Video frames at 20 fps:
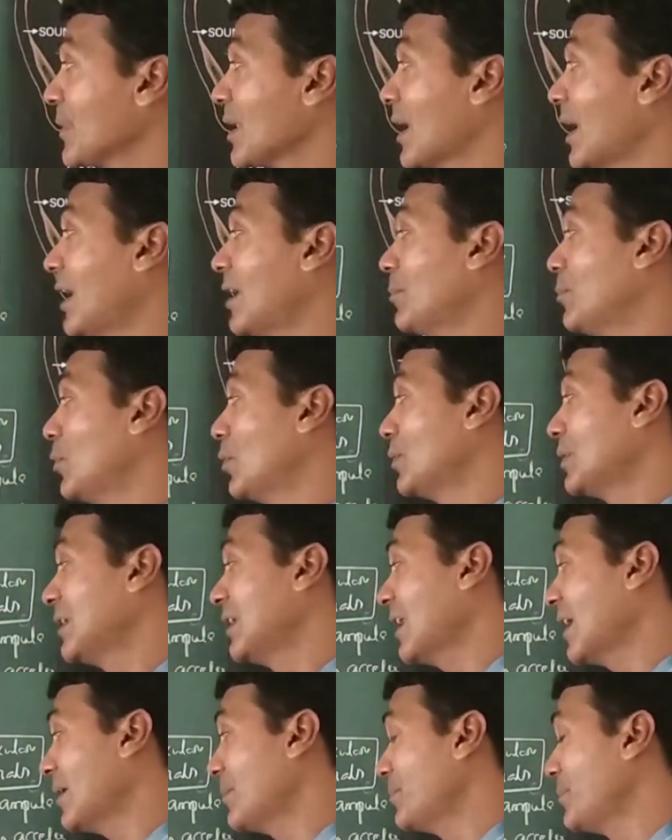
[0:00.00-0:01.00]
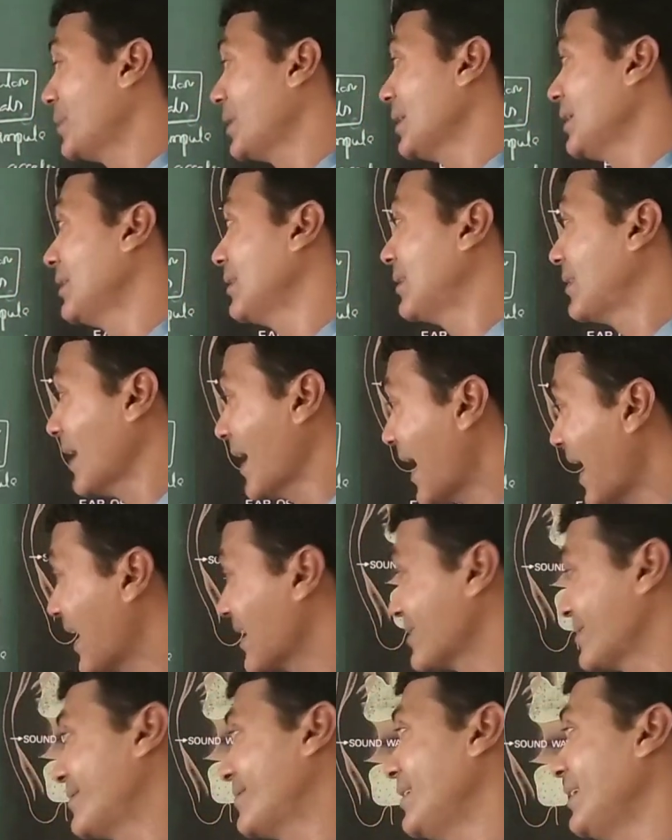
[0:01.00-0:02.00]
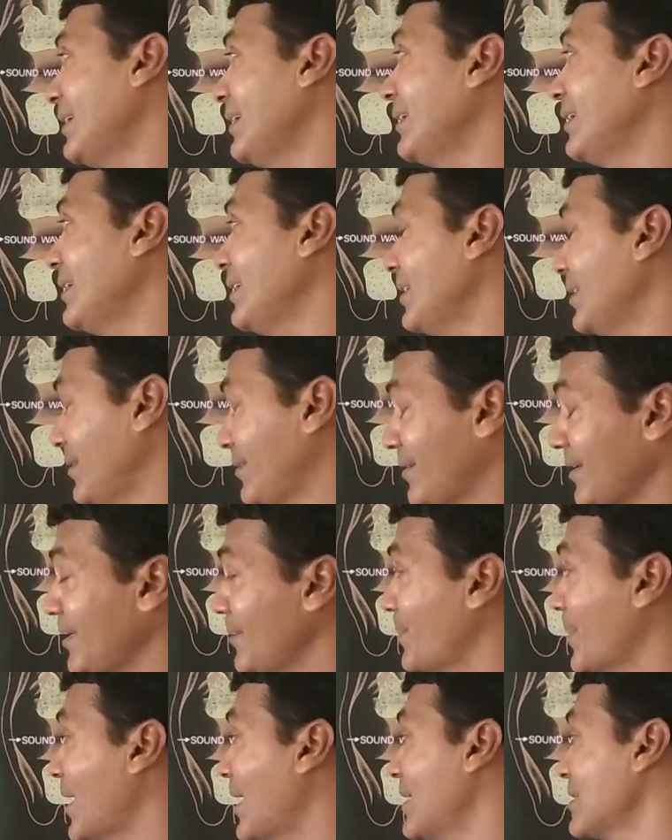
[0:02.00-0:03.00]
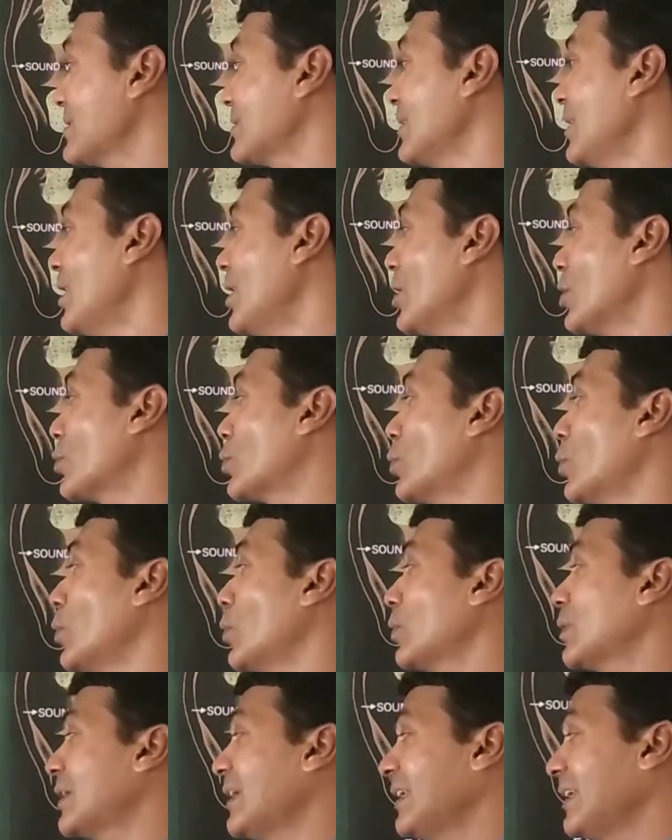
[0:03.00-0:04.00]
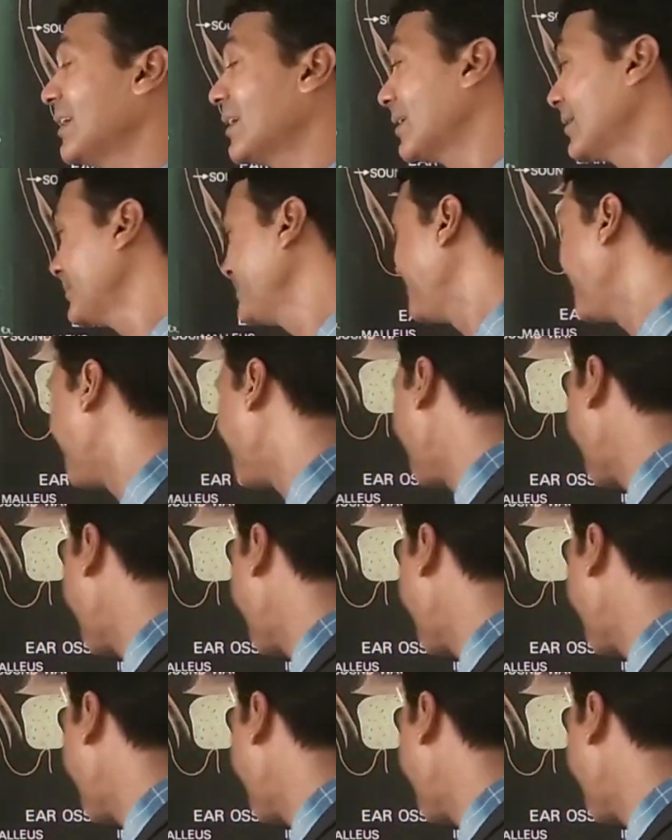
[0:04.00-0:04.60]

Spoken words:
And bony labyrinth has three parts: cochlea.